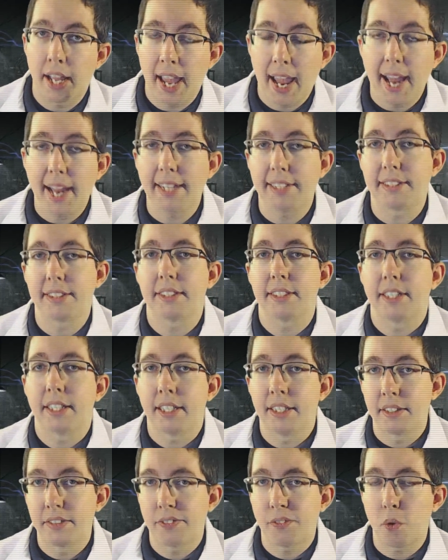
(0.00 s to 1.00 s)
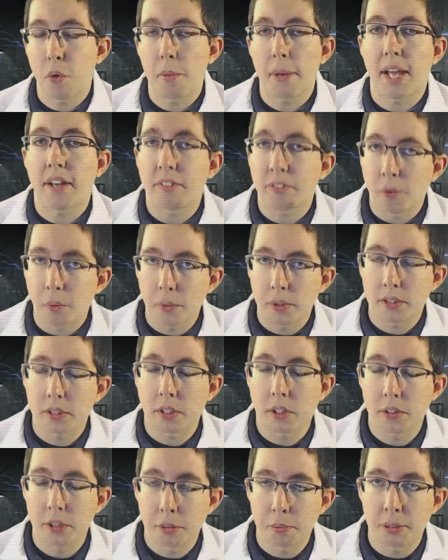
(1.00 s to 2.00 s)
hate in the format for
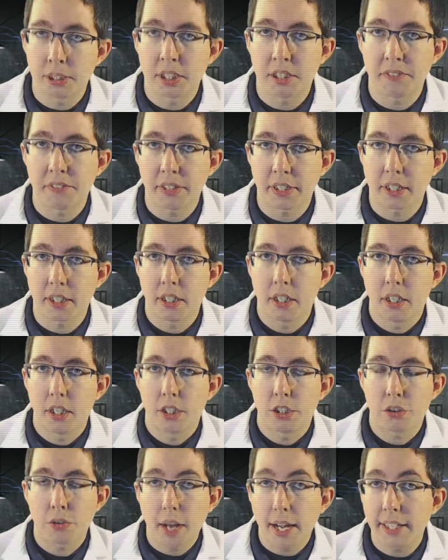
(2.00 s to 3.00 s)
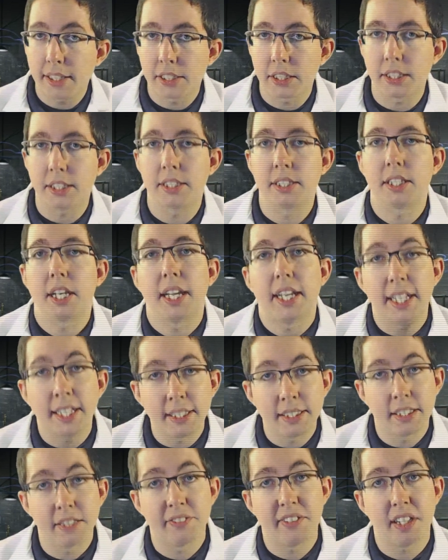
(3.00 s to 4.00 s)
specific strategies
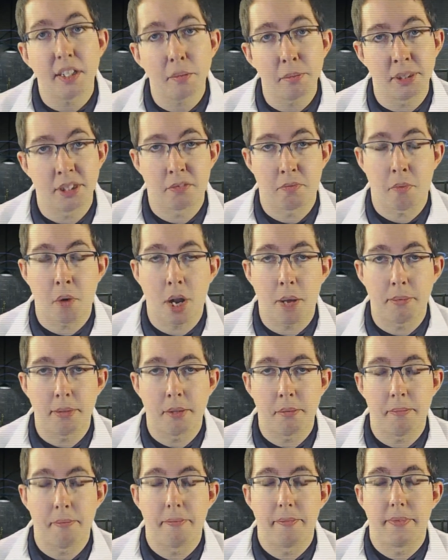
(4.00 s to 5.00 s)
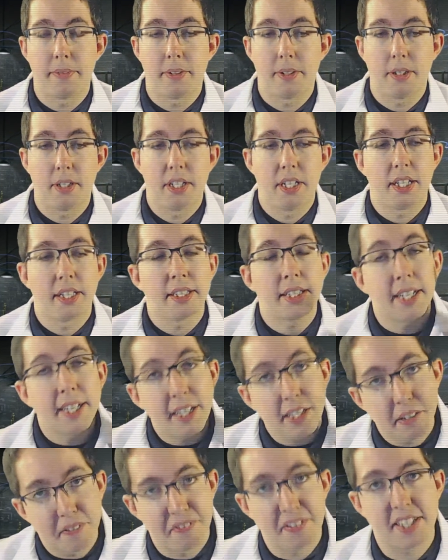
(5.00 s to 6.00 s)
is development's problem. They
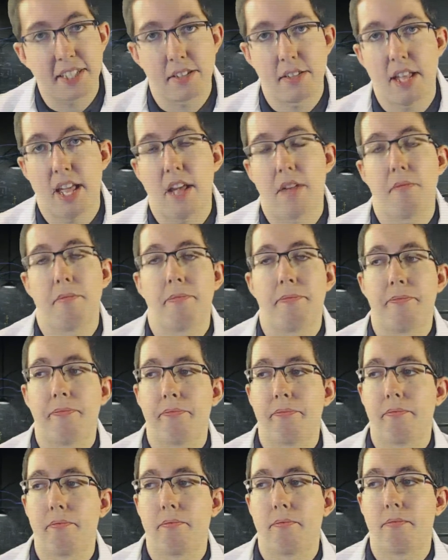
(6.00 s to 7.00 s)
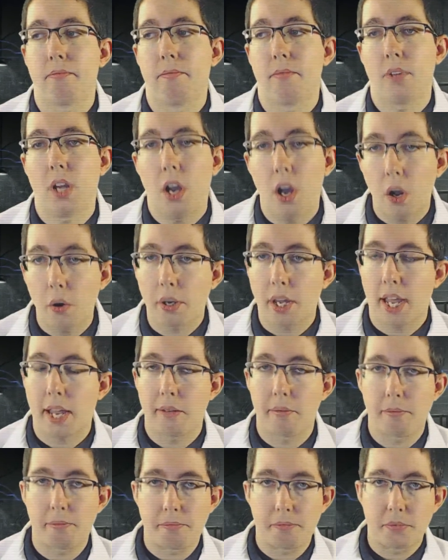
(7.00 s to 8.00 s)
need to fix that.
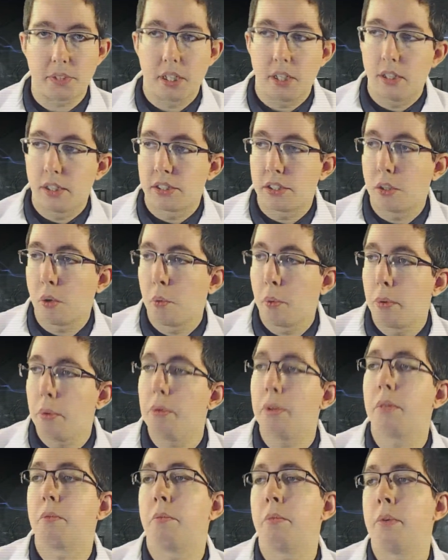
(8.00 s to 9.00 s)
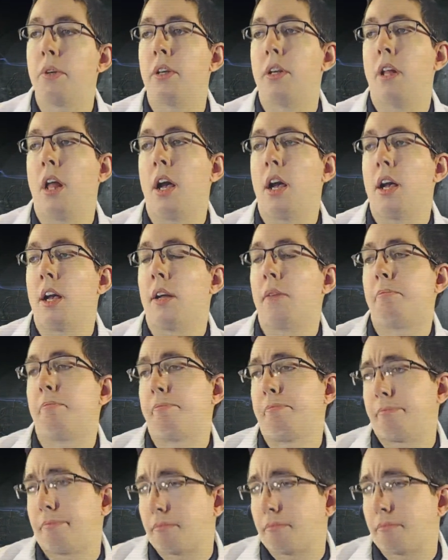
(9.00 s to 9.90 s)
Okay, so I